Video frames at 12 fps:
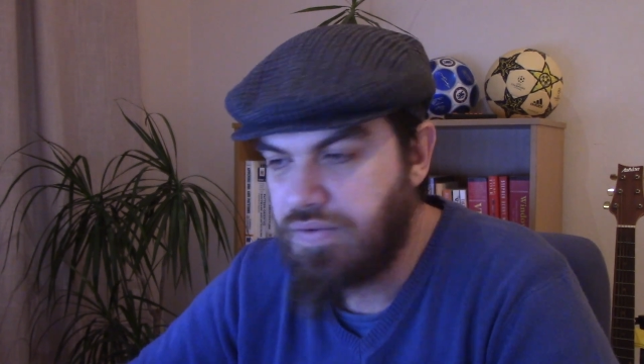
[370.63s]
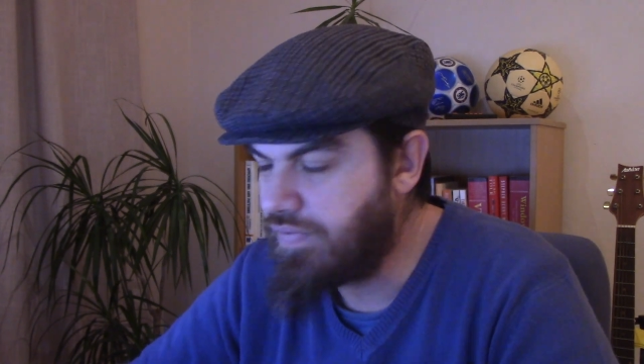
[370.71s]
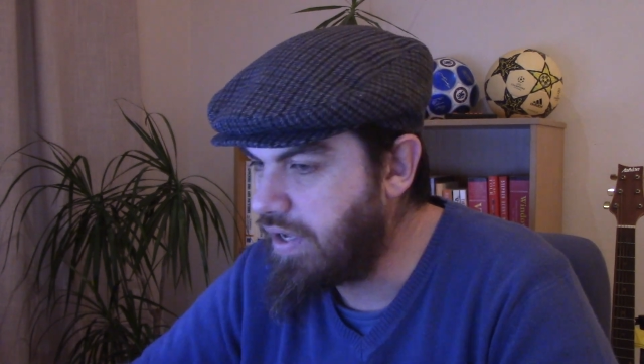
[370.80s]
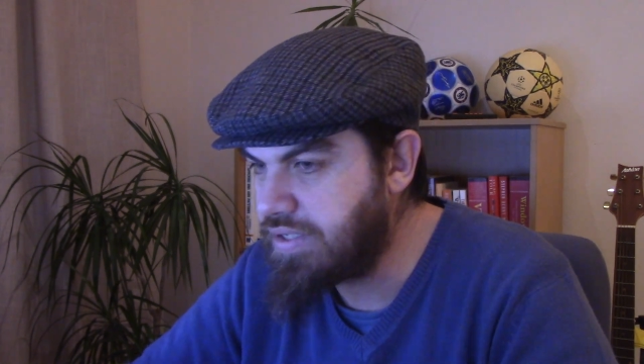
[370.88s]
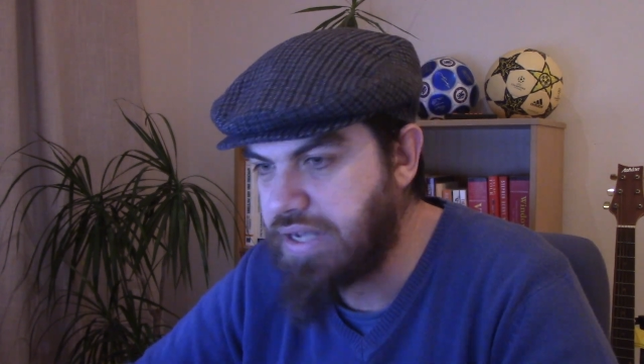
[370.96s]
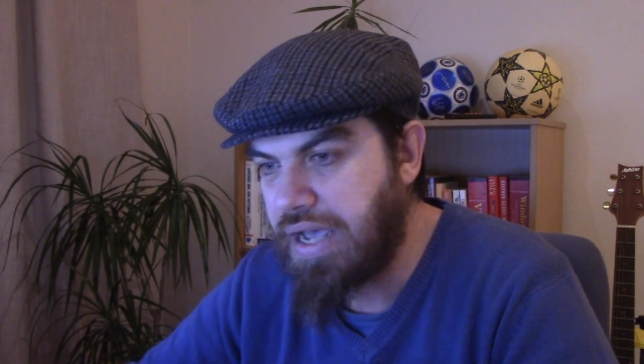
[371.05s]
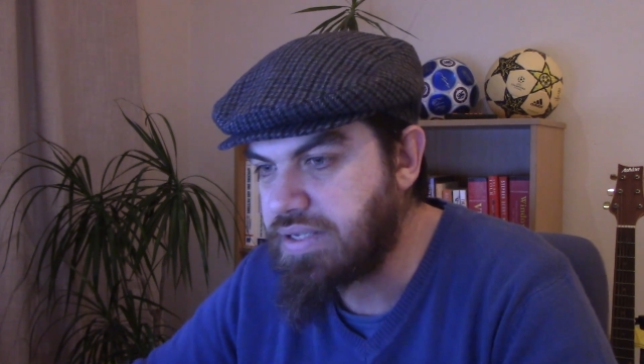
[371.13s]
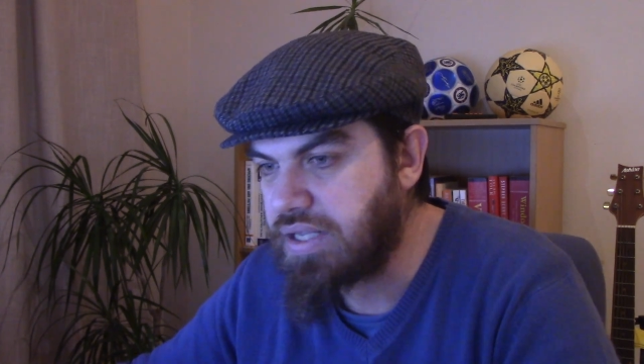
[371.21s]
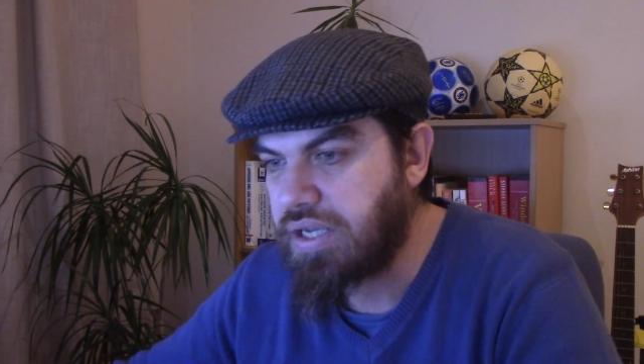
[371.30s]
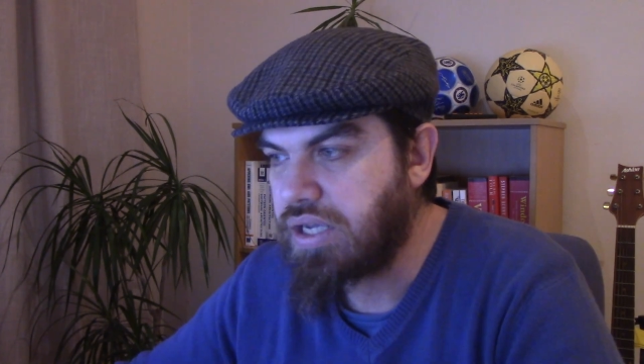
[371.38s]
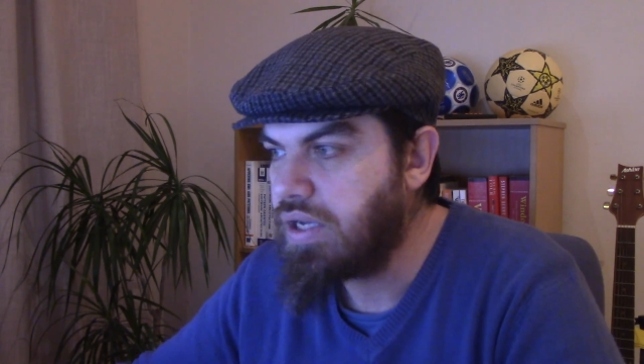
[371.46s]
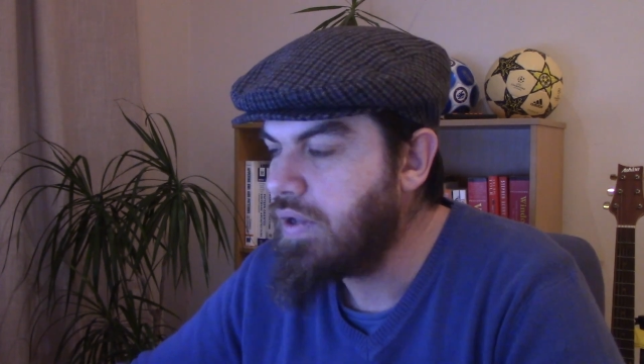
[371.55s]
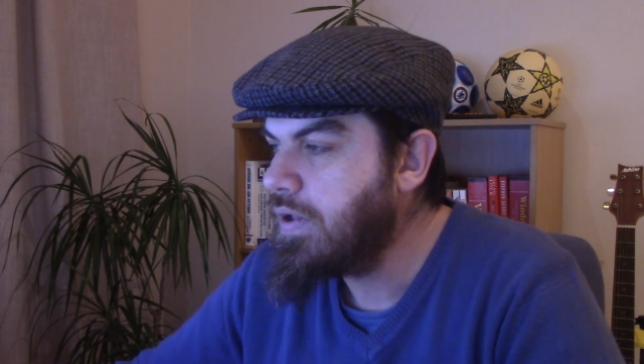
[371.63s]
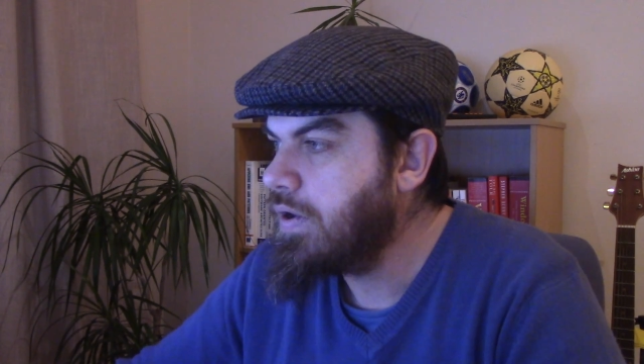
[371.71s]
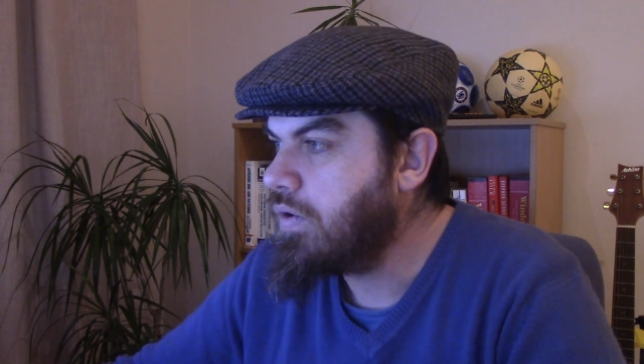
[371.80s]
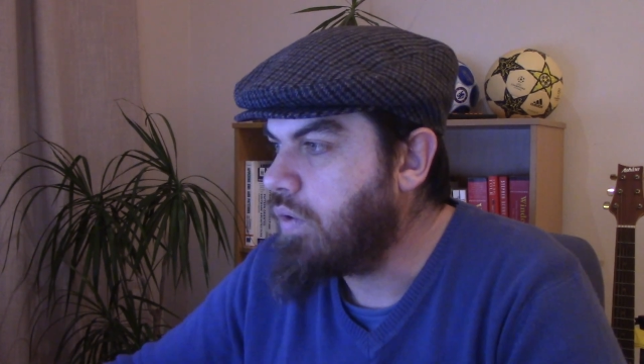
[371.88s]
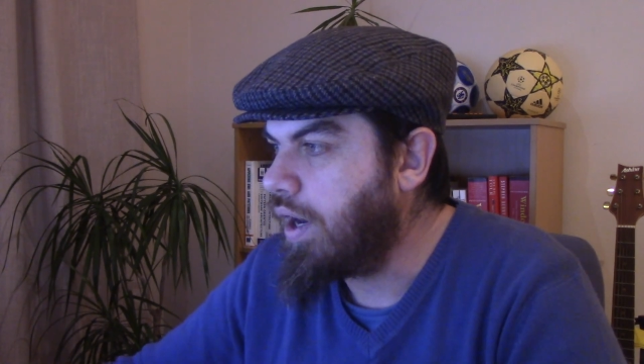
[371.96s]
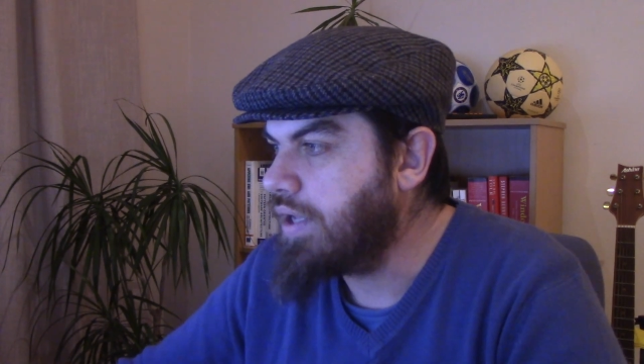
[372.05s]
Fantastic,
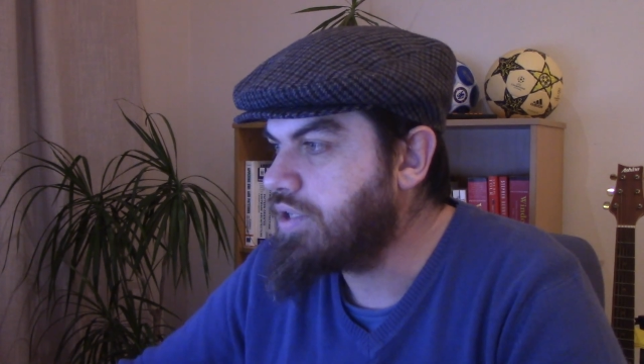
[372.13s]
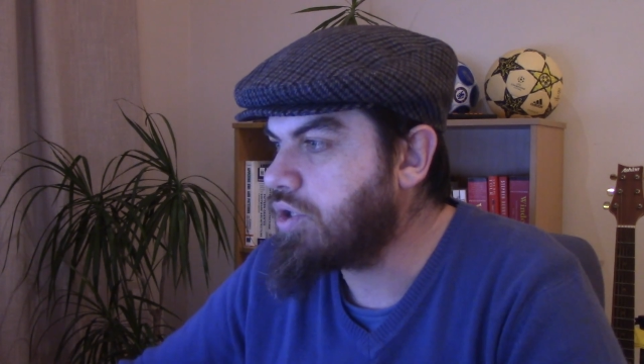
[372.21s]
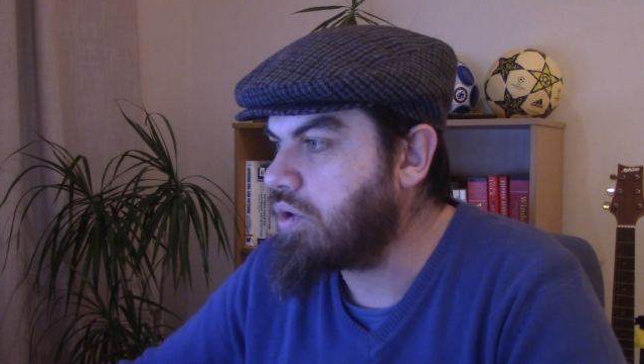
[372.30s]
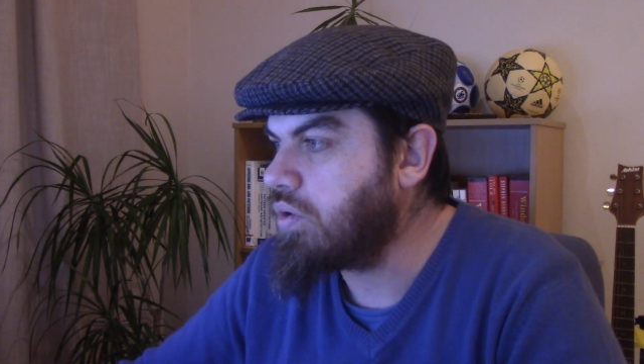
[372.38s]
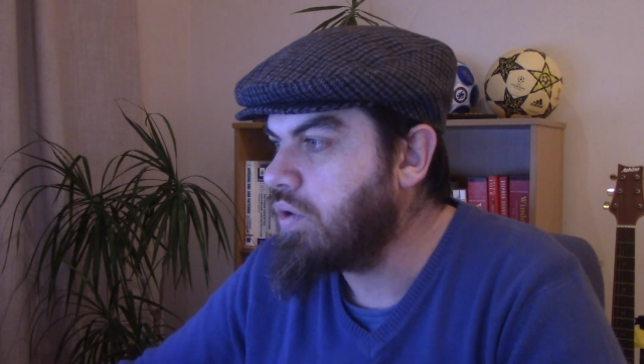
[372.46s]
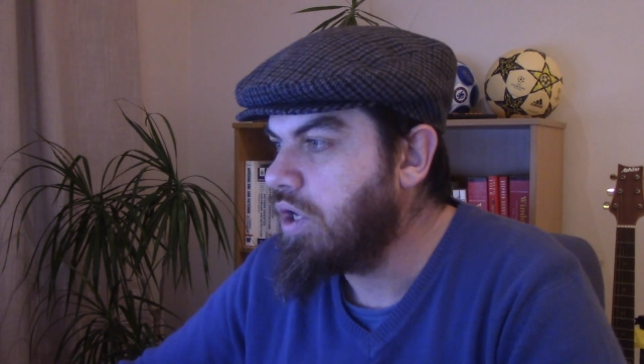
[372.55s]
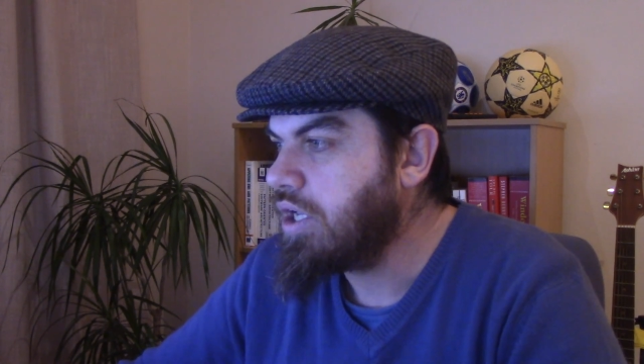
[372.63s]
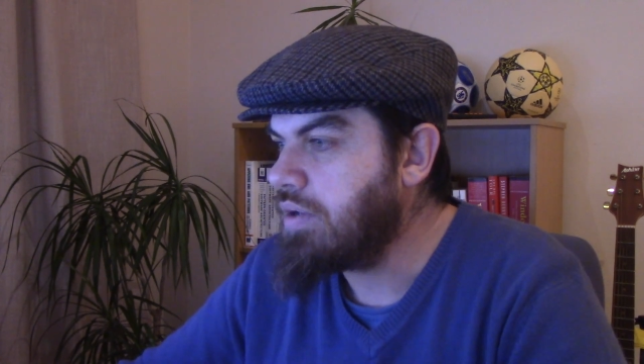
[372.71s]
right? So